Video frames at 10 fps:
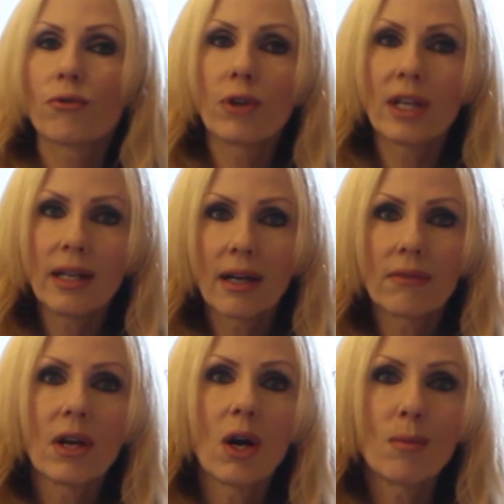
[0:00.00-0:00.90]
free
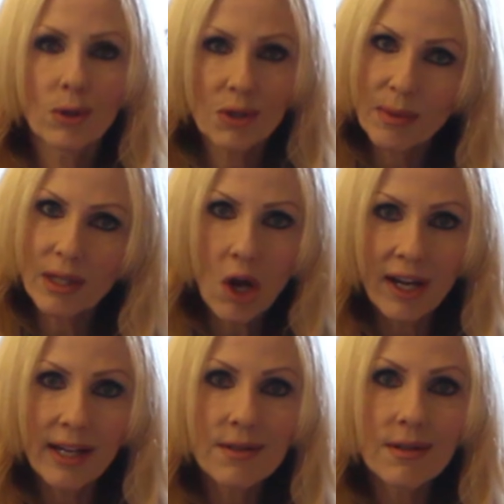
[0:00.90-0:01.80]
of the homeowner's
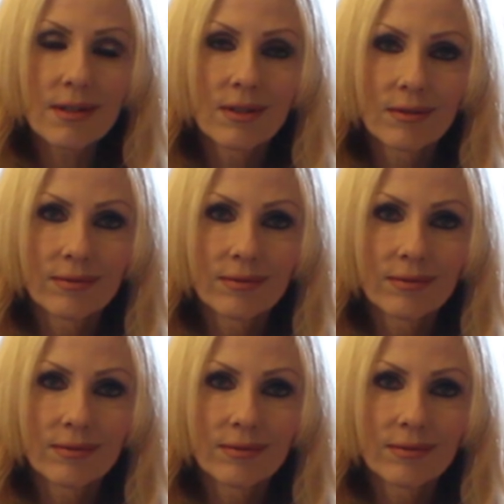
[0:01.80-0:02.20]
belongings.